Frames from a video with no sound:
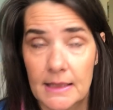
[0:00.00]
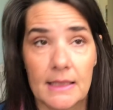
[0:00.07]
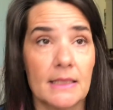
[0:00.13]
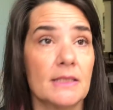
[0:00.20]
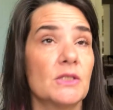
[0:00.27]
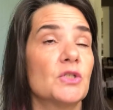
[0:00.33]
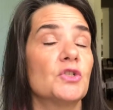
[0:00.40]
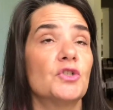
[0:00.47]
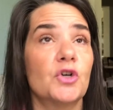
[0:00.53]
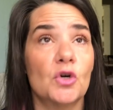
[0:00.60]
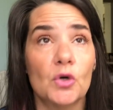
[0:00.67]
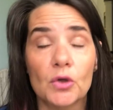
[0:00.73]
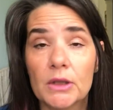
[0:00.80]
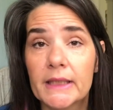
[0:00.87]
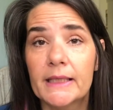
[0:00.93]
It is
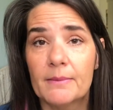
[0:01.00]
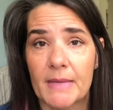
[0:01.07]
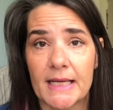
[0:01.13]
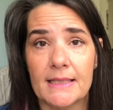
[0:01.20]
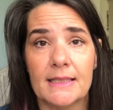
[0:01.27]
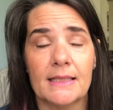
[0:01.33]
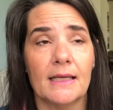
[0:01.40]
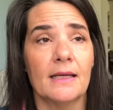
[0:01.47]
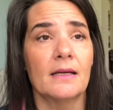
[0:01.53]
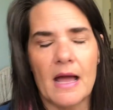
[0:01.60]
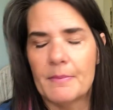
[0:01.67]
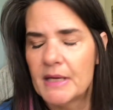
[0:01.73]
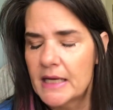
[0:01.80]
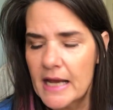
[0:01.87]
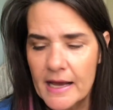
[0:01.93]
totally amazing. I
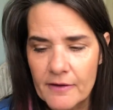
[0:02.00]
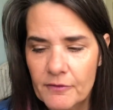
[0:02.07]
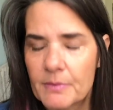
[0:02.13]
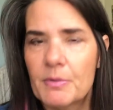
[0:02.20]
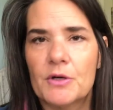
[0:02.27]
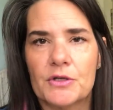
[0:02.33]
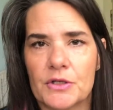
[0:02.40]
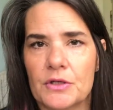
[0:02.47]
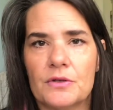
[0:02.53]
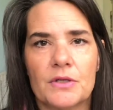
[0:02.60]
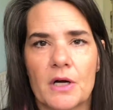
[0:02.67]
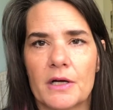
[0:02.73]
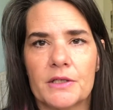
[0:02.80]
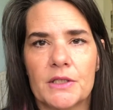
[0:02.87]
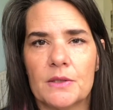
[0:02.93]
mean, every person you
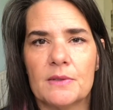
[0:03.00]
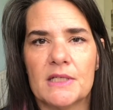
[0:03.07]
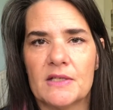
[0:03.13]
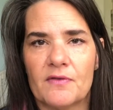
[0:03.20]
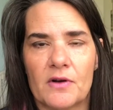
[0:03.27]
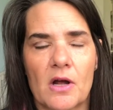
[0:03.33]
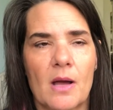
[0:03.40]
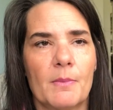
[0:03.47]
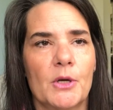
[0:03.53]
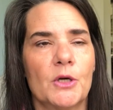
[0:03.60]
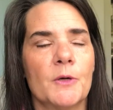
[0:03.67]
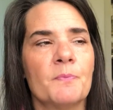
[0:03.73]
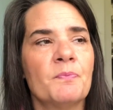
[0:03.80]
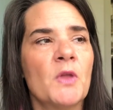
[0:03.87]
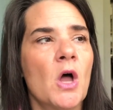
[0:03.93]
talk to is
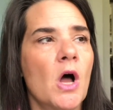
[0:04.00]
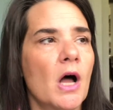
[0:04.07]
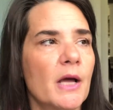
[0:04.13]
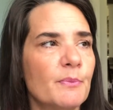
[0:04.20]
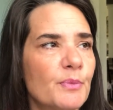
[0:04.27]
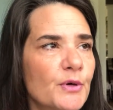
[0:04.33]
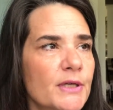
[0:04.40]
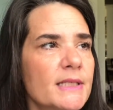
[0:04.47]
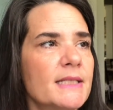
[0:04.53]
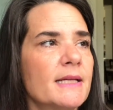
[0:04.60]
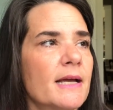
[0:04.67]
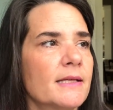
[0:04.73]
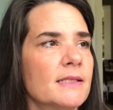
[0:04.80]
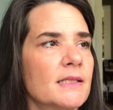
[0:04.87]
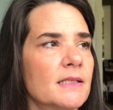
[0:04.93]
phenomenal. On
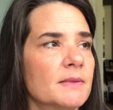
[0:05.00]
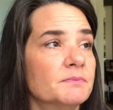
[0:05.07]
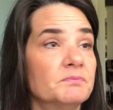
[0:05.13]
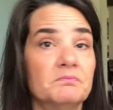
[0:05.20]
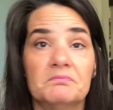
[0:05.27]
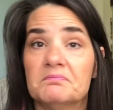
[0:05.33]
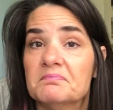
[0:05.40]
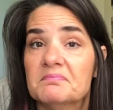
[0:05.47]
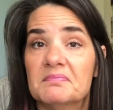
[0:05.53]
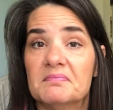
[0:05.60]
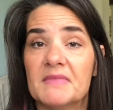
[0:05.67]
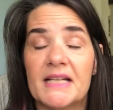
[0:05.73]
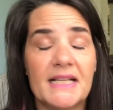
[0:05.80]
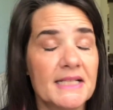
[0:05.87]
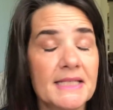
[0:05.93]
Princess,
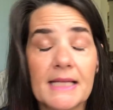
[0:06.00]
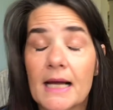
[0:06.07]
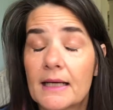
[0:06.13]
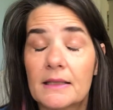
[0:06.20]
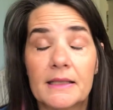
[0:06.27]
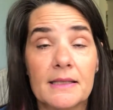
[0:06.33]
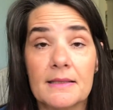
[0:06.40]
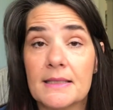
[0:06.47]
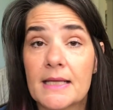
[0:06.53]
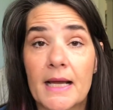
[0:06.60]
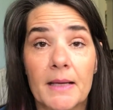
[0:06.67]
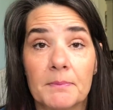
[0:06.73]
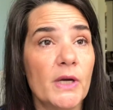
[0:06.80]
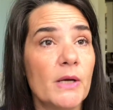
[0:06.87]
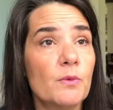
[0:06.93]
exactly the
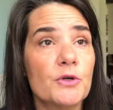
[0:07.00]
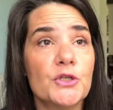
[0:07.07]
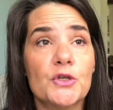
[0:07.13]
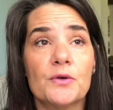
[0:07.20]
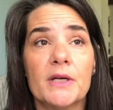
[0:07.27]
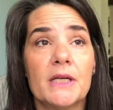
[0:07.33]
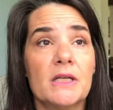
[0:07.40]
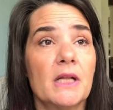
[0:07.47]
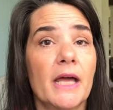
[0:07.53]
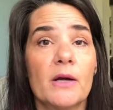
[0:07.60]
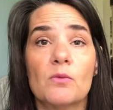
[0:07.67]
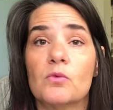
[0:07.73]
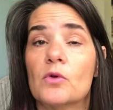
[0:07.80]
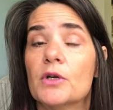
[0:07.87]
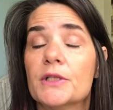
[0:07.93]
same. We were treated
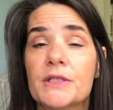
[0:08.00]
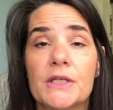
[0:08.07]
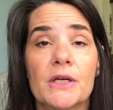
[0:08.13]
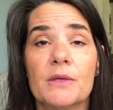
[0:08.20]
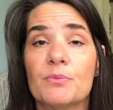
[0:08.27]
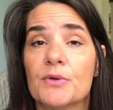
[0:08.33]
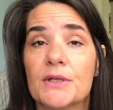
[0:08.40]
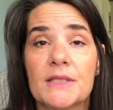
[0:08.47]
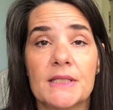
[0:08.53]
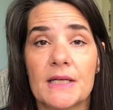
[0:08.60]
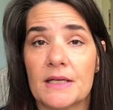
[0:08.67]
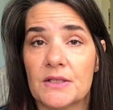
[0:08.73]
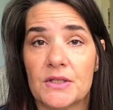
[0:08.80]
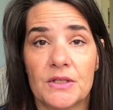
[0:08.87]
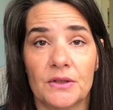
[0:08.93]
like royalty on
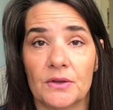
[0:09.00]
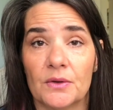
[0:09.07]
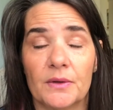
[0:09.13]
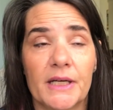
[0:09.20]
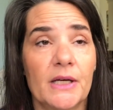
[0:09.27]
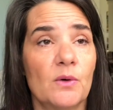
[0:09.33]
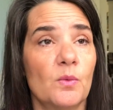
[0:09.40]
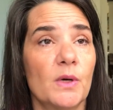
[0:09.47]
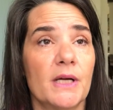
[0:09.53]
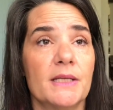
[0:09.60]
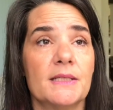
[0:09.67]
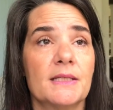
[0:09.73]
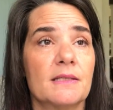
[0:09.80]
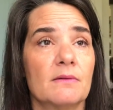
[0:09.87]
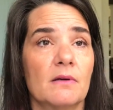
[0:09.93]
Princess too. It
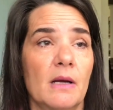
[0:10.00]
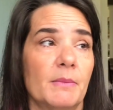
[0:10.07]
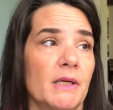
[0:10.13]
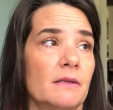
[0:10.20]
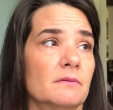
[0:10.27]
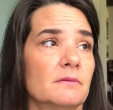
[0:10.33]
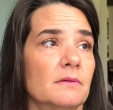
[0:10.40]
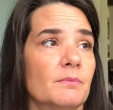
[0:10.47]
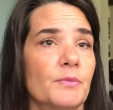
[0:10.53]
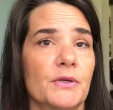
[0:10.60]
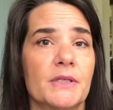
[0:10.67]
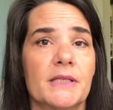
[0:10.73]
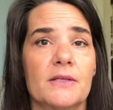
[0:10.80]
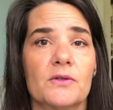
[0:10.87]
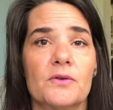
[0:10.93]
was, I mean,
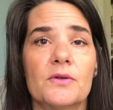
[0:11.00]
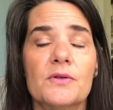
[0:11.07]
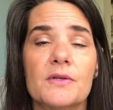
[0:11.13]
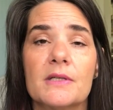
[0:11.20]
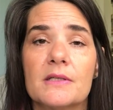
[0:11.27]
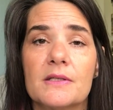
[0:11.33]
Princess Cruises.